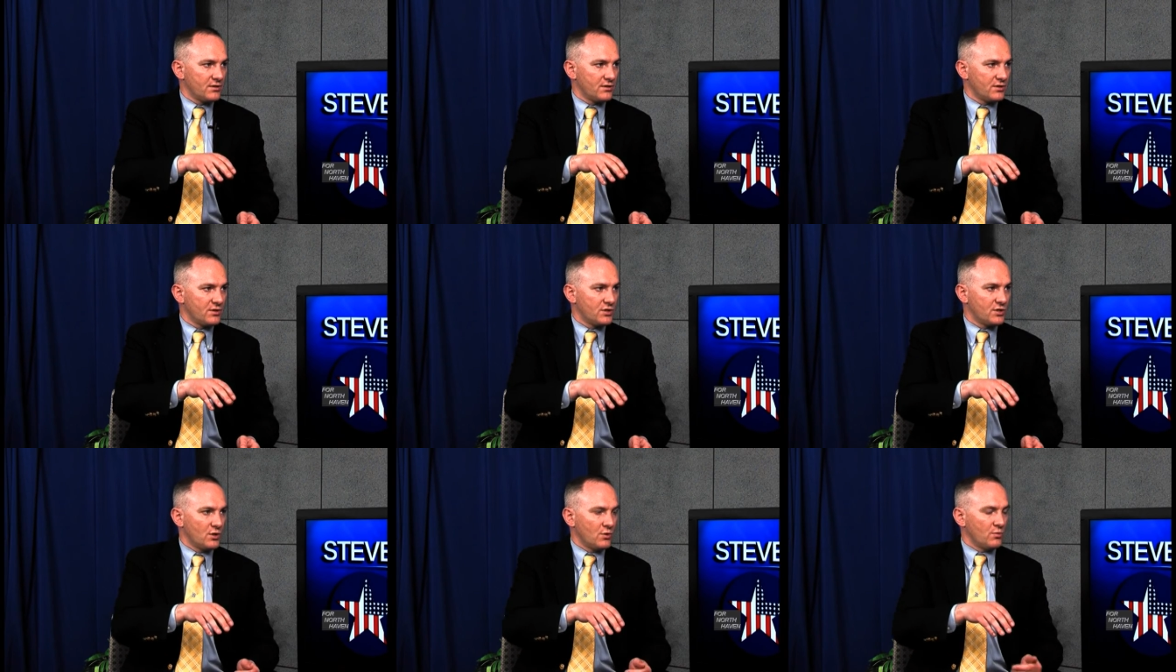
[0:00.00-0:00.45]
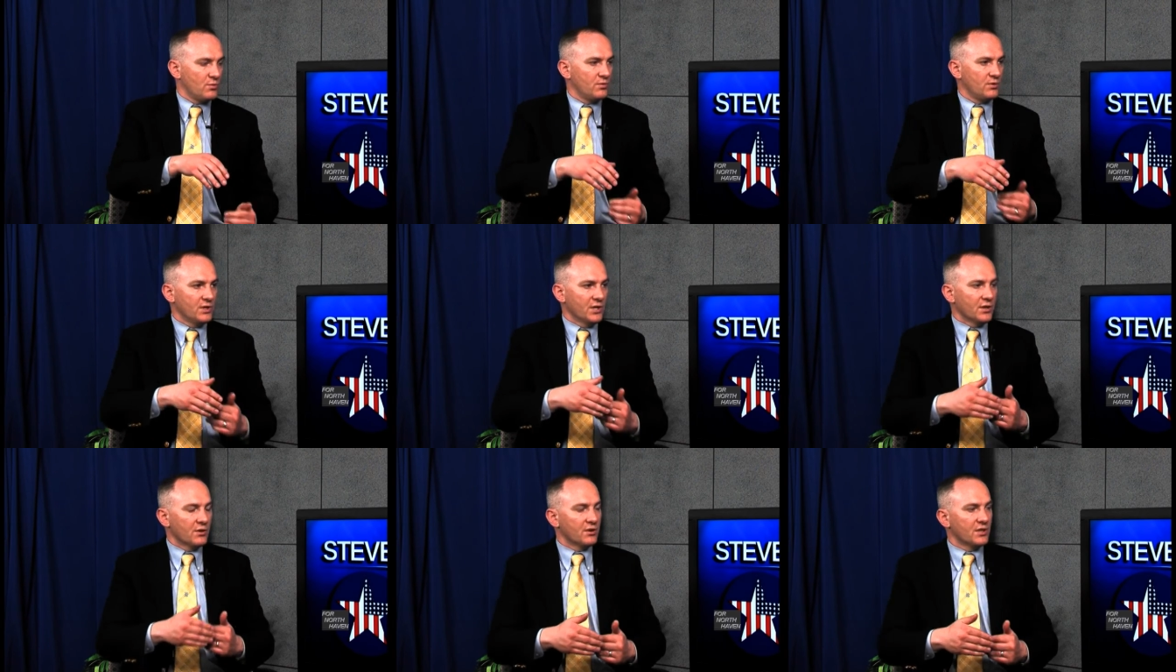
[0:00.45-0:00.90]
So
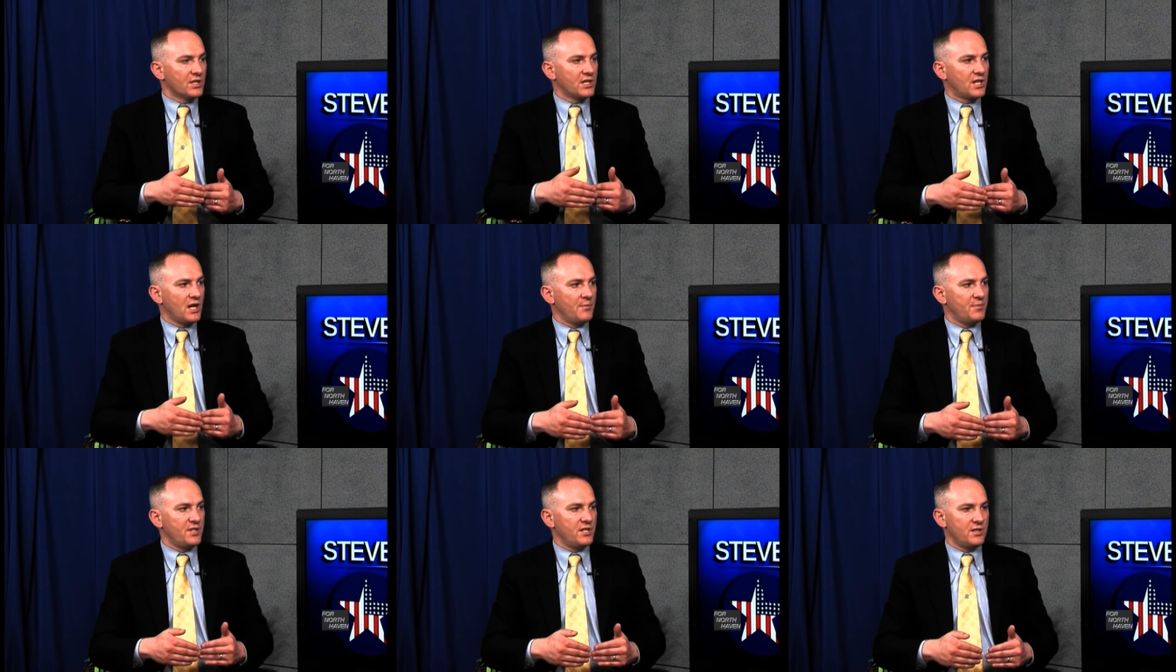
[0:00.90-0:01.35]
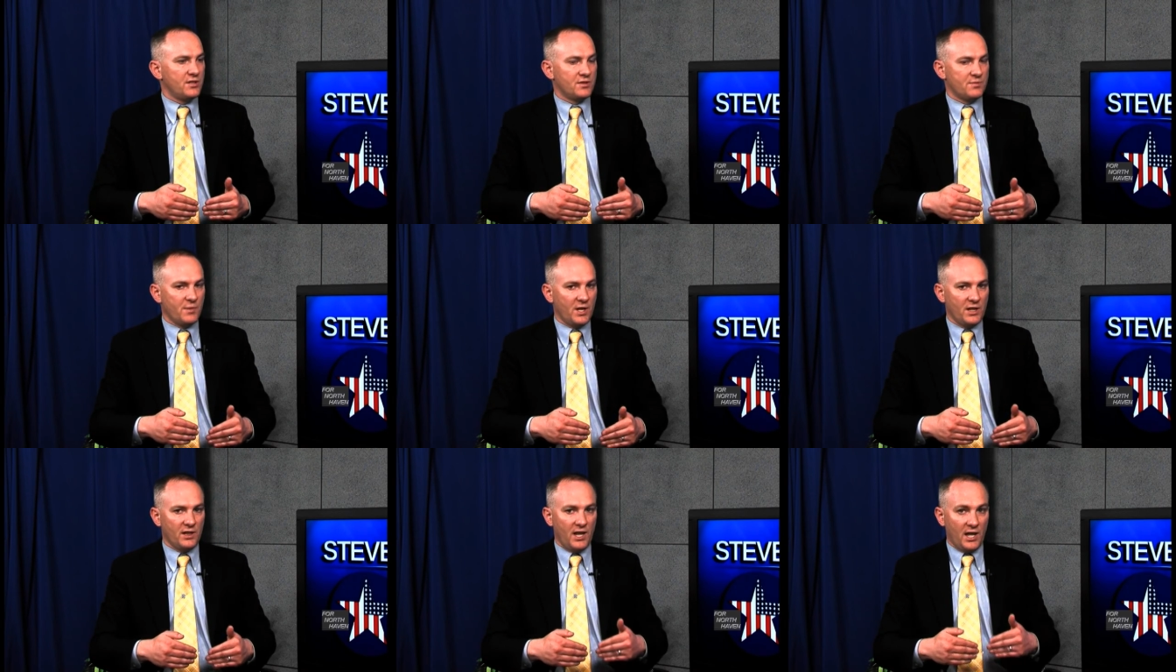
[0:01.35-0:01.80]
literally companies
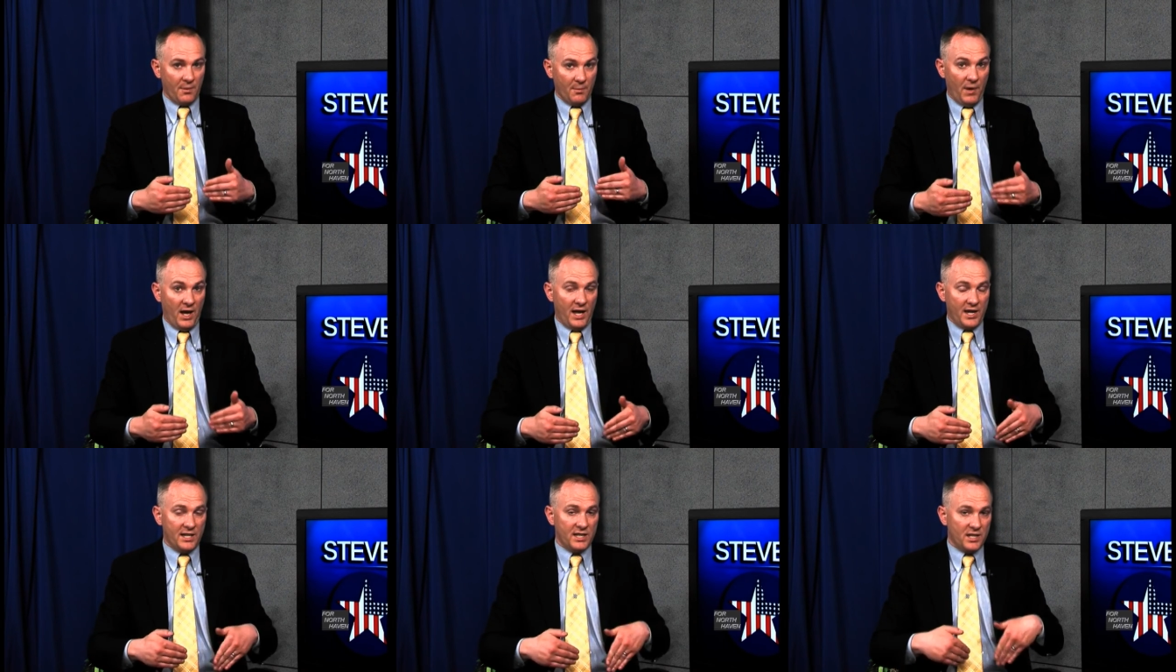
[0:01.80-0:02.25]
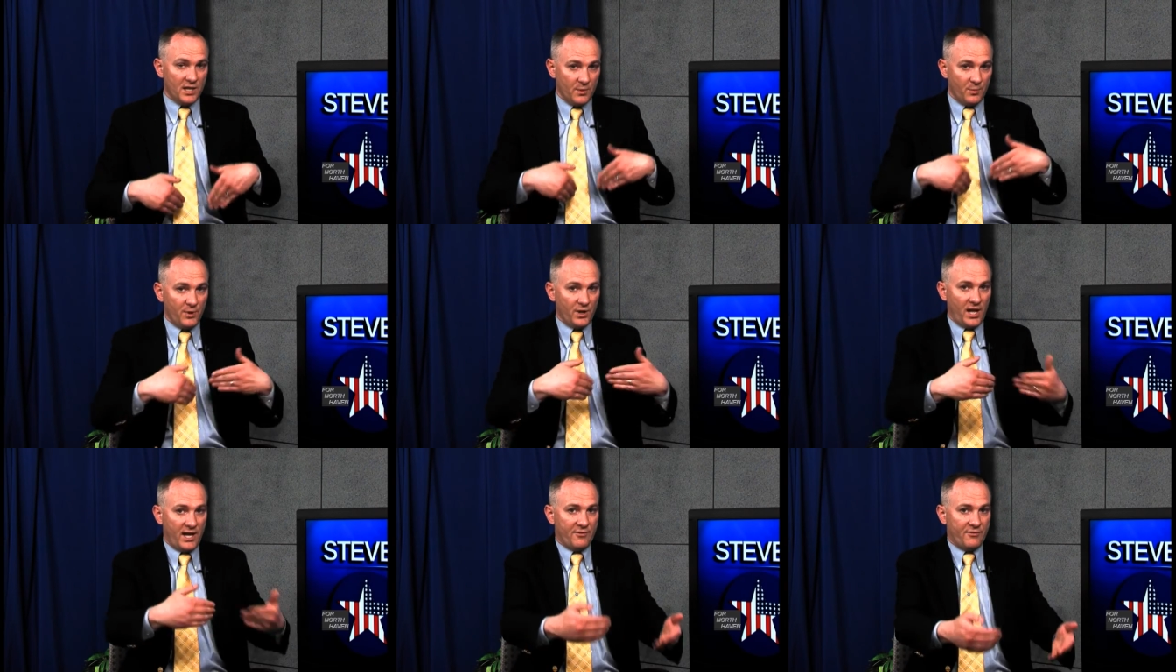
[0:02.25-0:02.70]
like mine can
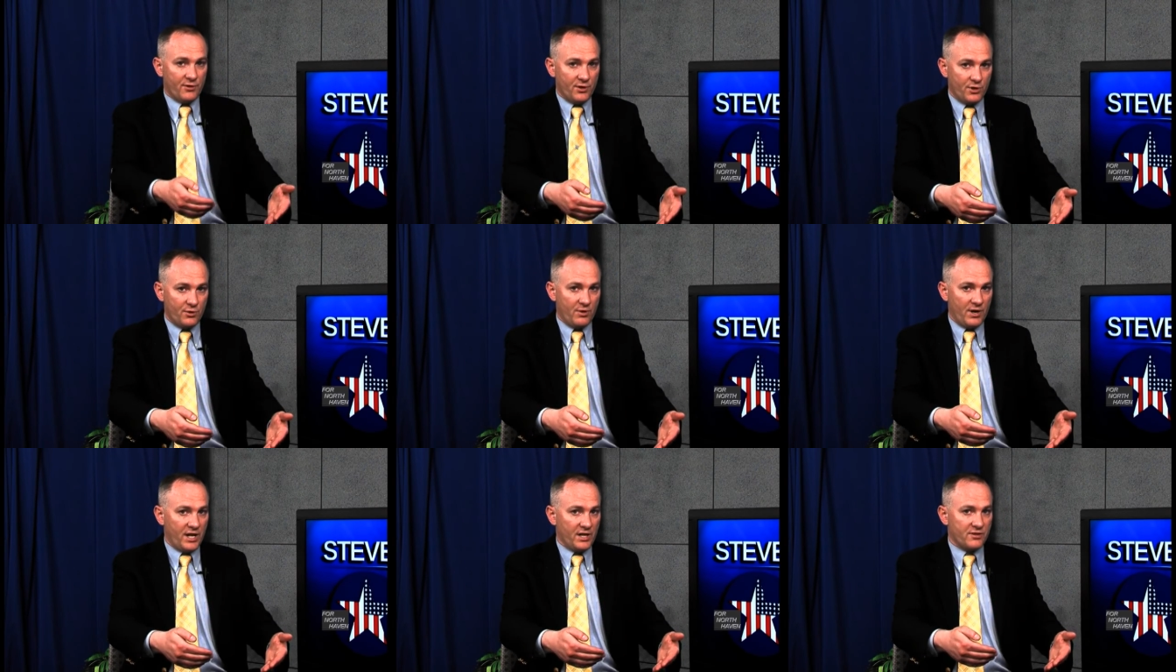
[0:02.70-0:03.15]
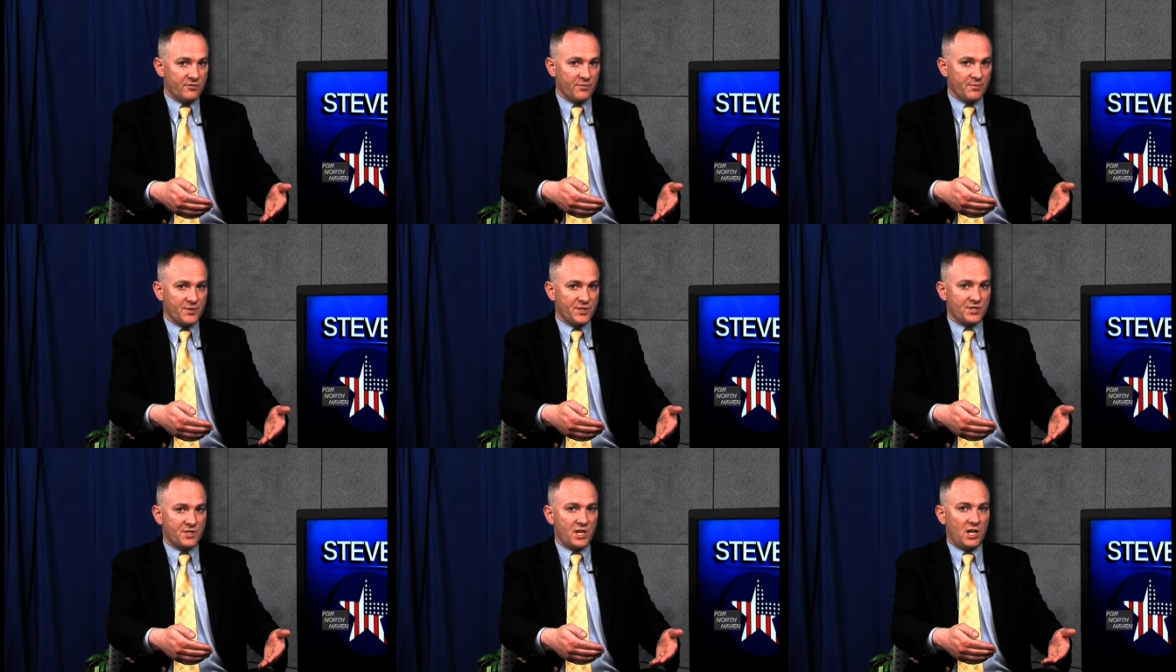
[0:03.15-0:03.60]
apply for a grant from the
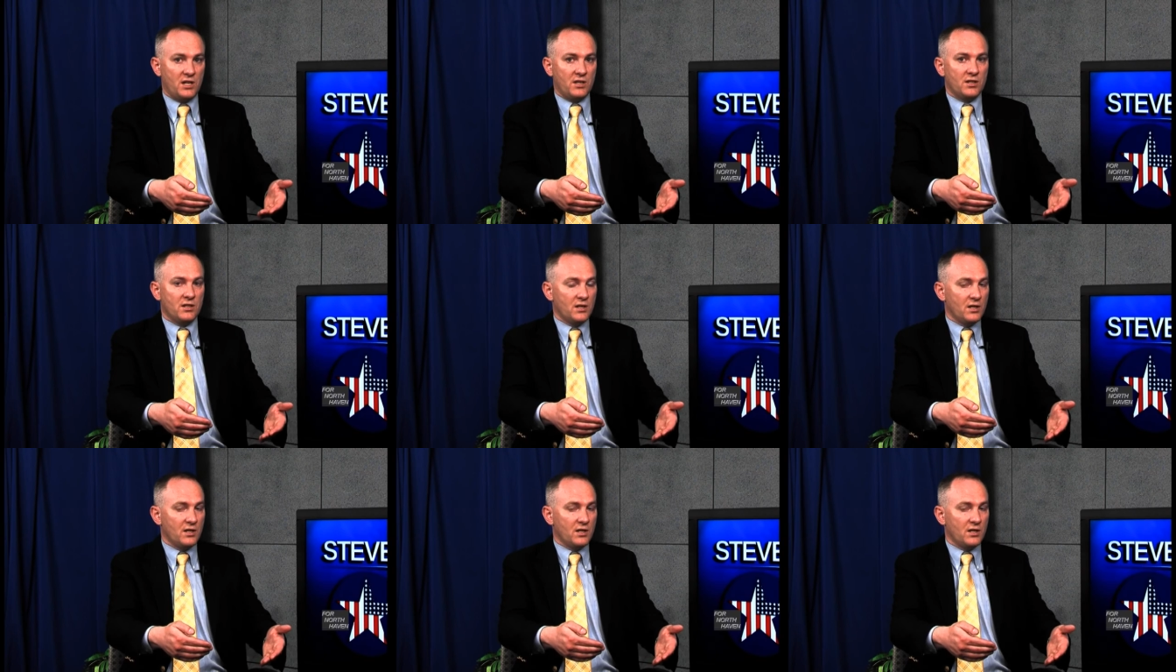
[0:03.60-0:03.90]
state,